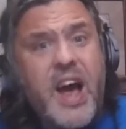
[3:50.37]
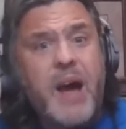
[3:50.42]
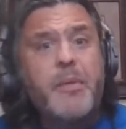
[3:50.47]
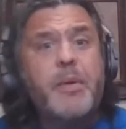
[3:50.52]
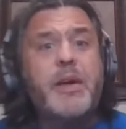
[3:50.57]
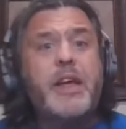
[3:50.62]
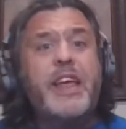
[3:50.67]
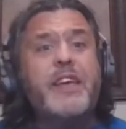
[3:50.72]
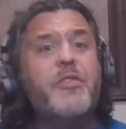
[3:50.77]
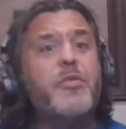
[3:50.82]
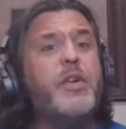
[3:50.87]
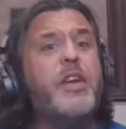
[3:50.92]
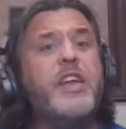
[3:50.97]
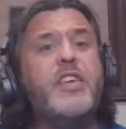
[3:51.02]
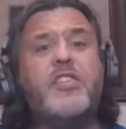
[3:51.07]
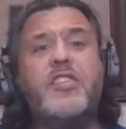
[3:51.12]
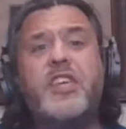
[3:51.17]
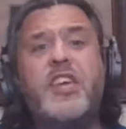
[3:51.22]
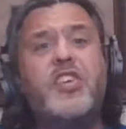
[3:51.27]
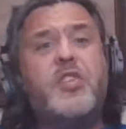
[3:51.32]
I mean, even when
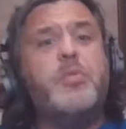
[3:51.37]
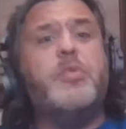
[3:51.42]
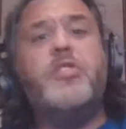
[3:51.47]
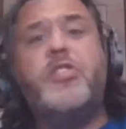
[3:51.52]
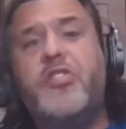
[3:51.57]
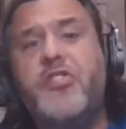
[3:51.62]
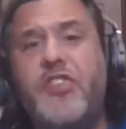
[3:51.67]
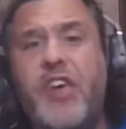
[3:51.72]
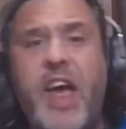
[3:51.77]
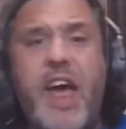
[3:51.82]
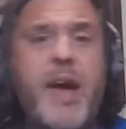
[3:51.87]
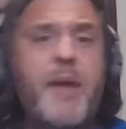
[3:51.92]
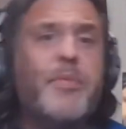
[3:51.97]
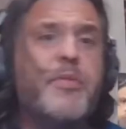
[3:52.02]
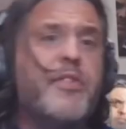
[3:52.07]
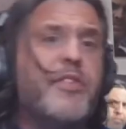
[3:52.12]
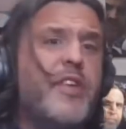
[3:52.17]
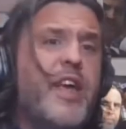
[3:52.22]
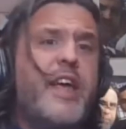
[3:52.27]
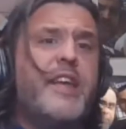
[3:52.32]
he's hitting with his
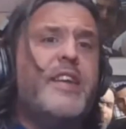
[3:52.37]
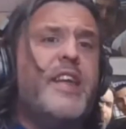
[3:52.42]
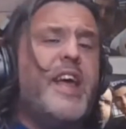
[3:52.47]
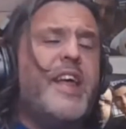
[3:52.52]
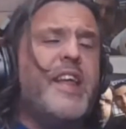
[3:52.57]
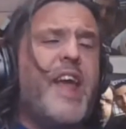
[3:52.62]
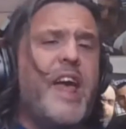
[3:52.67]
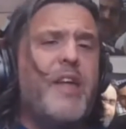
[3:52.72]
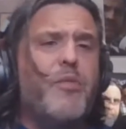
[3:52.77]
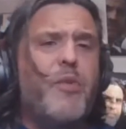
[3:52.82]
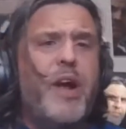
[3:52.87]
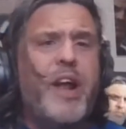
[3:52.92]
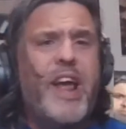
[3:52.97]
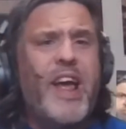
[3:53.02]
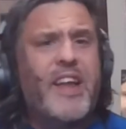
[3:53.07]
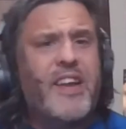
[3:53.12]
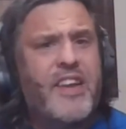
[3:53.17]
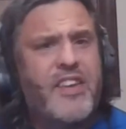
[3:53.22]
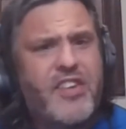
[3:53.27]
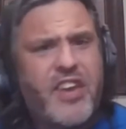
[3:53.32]
jabs and, and, and right
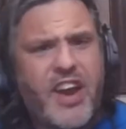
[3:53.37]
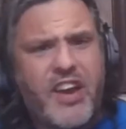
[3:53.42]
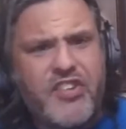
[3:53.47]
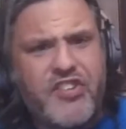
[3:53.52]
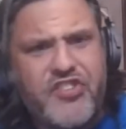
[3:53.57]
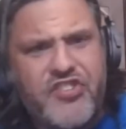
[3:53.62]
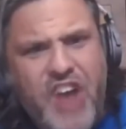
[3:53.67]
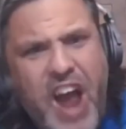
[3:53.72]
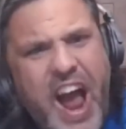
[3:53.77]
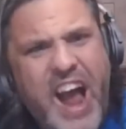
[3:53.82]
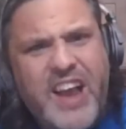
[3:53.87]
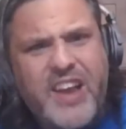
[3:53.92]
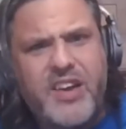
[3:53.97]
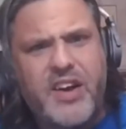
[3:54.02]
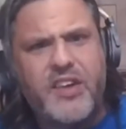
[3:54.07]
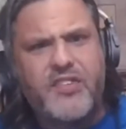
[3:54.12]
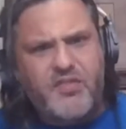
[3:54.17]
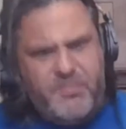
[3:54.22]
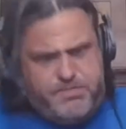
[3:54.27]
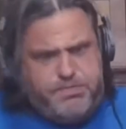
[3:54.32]
hand, it's like a
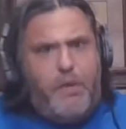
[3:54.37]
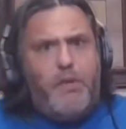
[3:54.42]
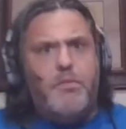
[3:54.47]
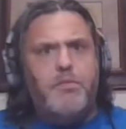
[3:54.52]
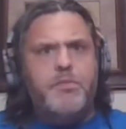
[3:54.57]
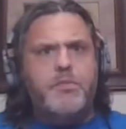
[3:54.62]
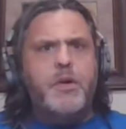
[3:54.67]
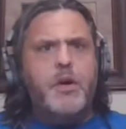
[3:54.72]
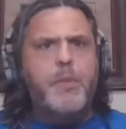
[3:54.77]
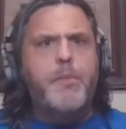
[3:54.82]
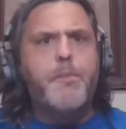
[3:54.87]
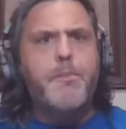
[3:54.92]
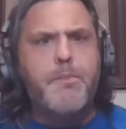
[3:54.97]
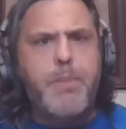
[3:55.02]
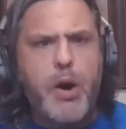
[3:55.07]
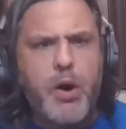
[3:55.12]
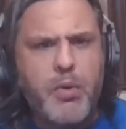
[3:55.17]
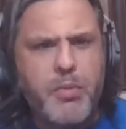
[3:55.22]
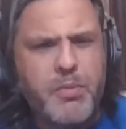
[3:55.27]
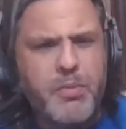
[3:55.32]
shotgun. Boom,
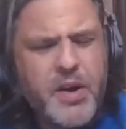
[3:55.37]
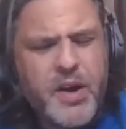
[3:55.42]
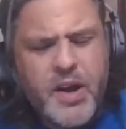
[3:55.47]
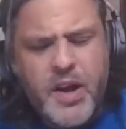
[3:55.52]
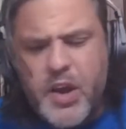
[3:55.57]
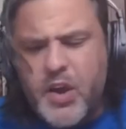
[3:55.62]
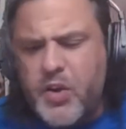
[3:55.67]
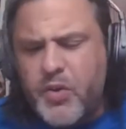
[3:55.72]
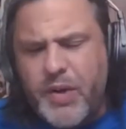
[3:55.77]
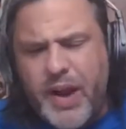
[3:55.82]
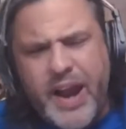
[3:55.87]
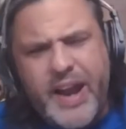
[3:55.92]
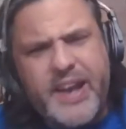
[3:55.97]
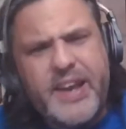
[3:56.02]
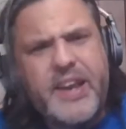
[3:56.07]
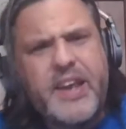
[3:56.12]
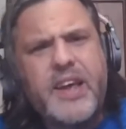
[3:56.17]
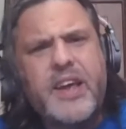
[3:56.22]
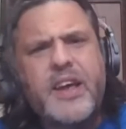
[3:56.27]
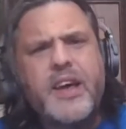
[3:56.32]
boom, right?
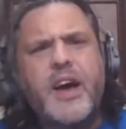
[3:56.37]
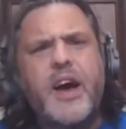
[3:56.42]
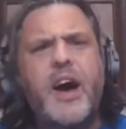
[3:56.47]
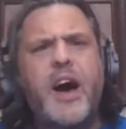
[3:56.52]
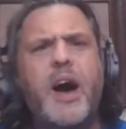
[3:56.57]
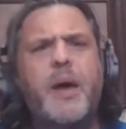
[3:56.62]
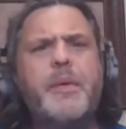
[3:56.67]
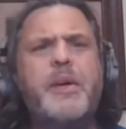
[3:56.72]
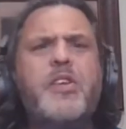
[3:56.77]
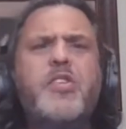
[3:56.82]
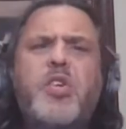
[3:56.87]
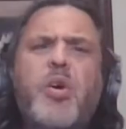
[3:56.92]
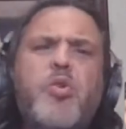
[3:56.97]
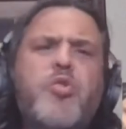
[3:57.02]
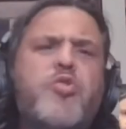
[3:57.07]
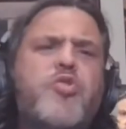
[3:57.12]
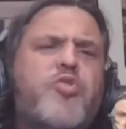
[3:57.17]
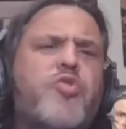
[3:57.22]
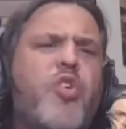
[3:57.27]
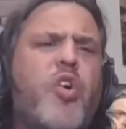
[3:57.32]
Um, he's so
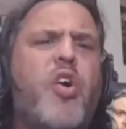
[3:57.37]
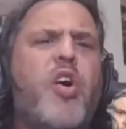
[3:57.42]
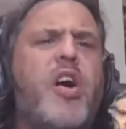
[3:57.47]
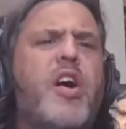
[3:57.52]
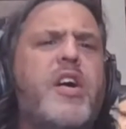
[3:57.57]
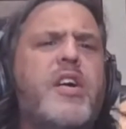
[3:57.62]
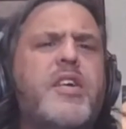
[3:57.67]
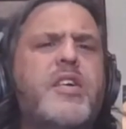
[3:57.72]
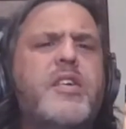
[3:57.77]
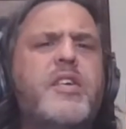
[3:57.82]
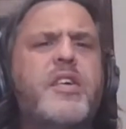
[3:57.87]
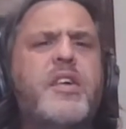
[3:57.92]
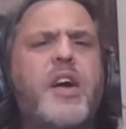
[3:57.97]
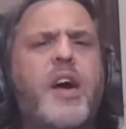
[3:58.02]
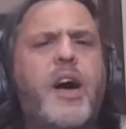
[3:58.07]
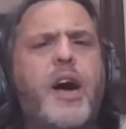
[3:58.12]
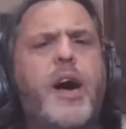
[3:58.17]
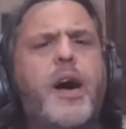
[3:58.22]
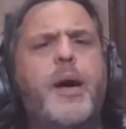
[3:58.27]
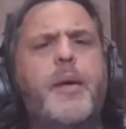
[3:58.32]
strong.
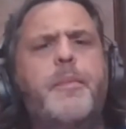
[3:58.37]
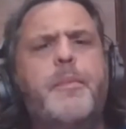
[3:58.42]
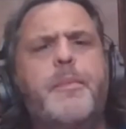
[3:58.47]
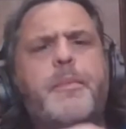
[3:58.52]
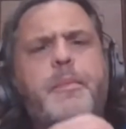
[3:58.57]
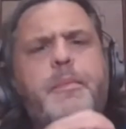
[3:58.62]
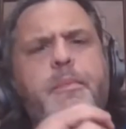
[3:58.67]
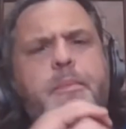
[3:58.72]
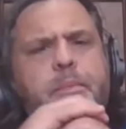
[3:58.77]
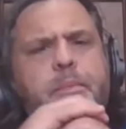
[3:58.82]
Um,